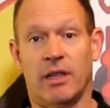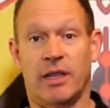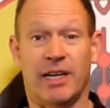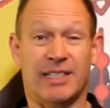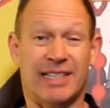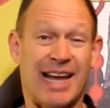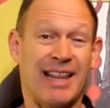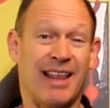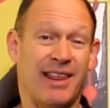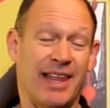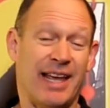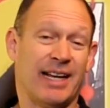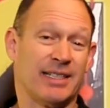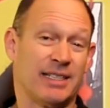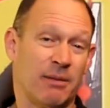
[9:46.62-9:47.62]
There's other
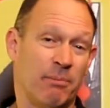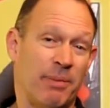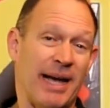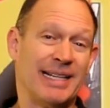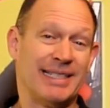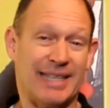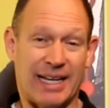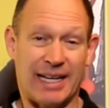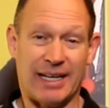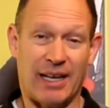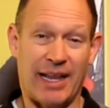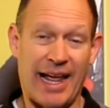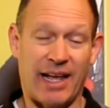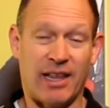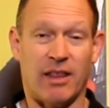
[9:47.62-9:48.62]
things. The basic
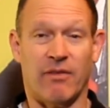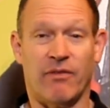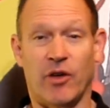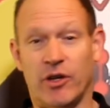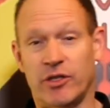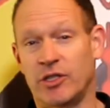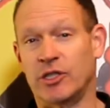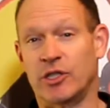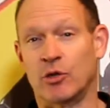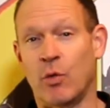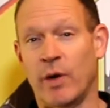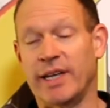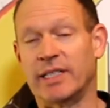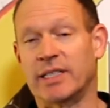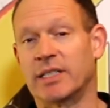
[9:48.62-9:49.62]
length versus
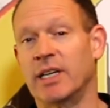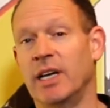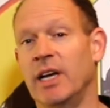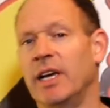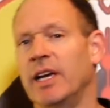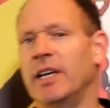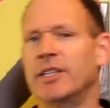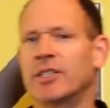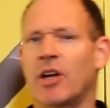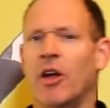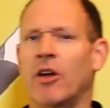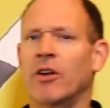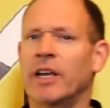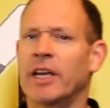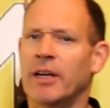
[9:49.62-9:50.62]
twist is
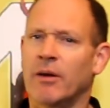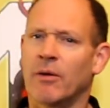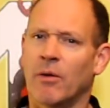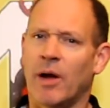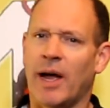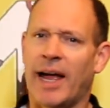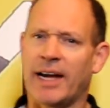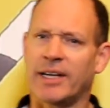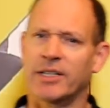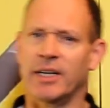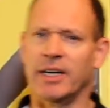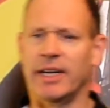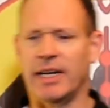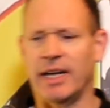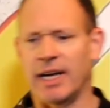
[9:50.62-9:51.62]
only
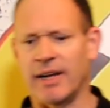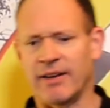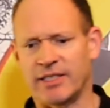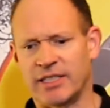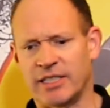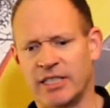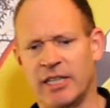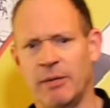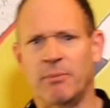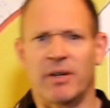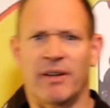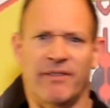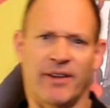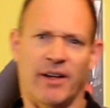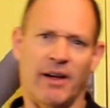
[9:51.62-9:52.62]
actually a
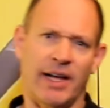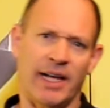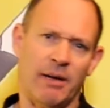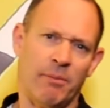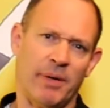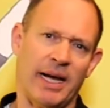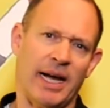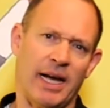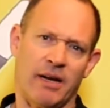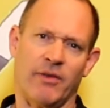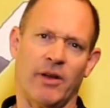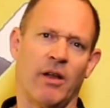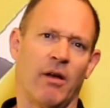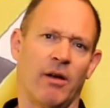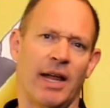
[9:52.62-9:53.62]
simplified part of
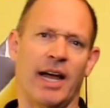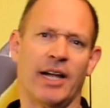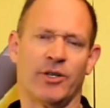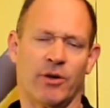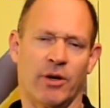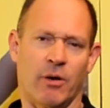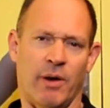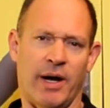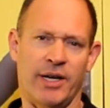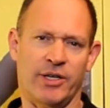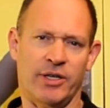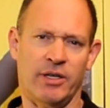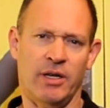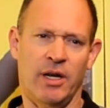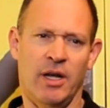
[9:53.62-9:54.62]
a lot larger
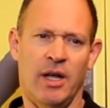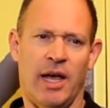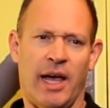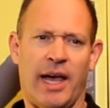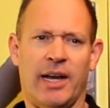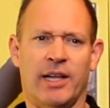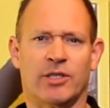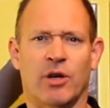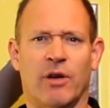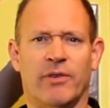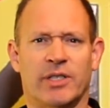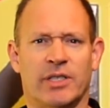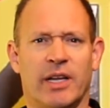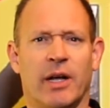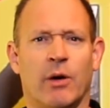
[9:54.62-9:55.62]
equation, and it's
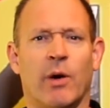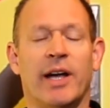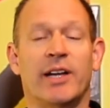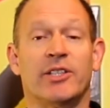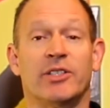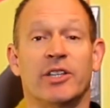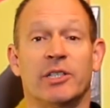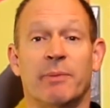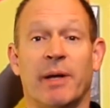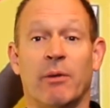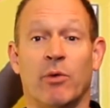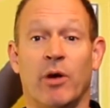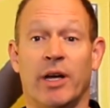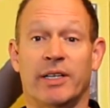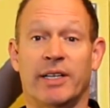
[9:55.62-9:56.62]
obviously an equation that's
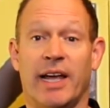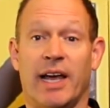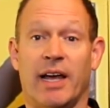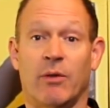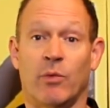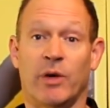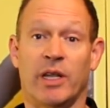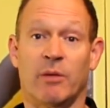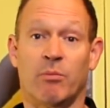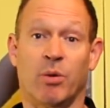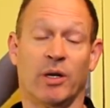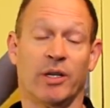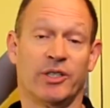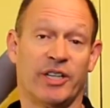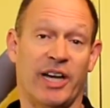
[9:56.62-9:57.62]
been worked out with
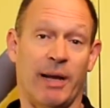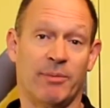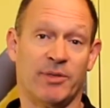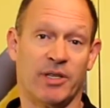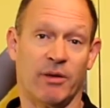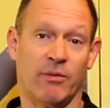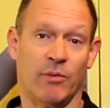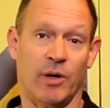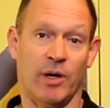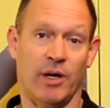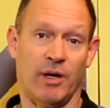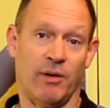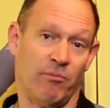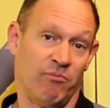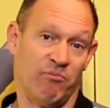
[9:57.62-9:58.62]
bullet shapes that
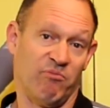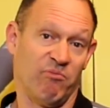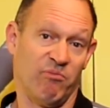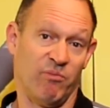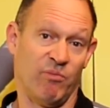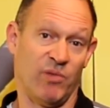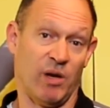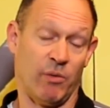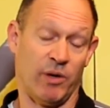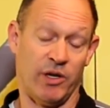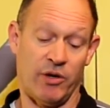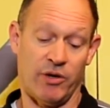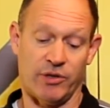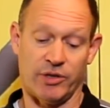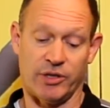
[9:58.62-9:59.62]
were
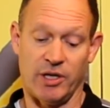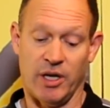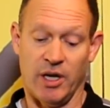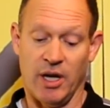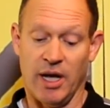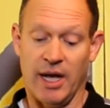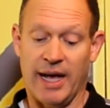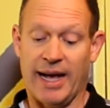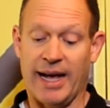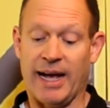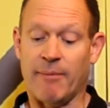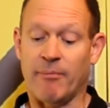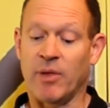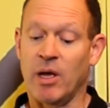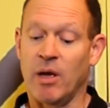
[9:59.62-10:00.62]
used.
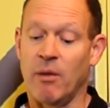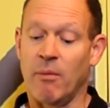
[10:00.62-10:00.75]
I